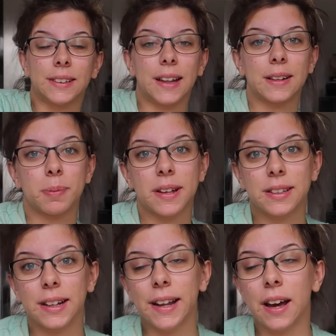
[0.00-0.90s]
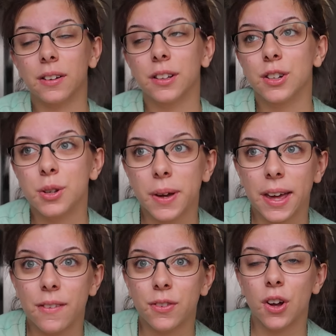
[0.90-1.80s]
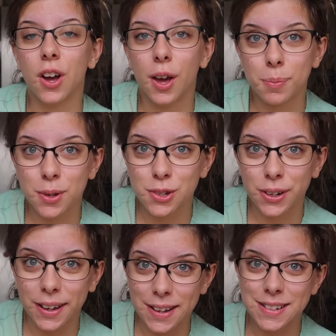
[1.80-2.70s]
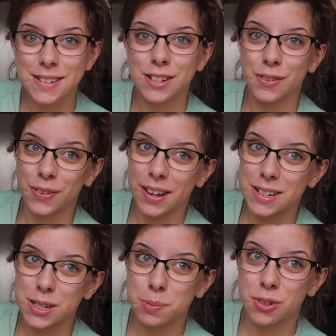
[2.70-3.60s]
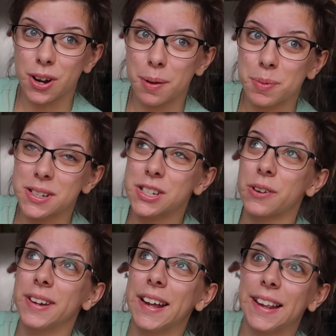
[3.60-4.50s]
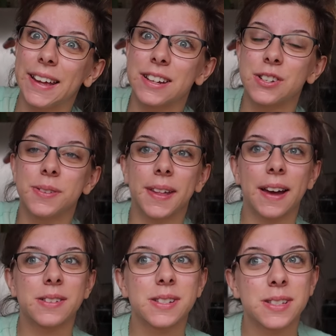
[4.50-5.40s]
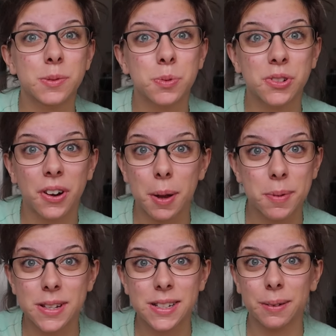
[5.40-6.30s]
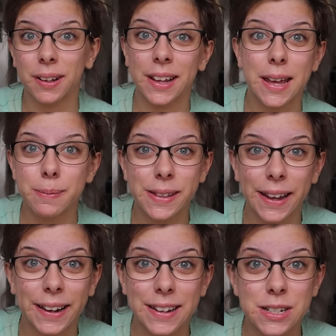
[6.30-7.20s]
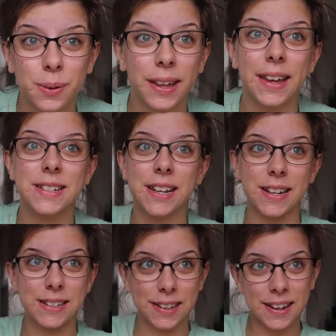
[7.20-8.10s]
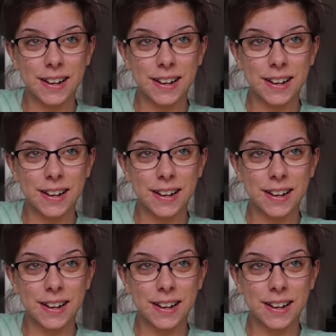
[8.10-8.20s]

So that's basically it. I'm gonna do a weekend vlog. Hope you enjoy it. Don't forget to subscribe. We're so nearly at 2,000 subscribers and I'm gonna keep saying it until we hit it.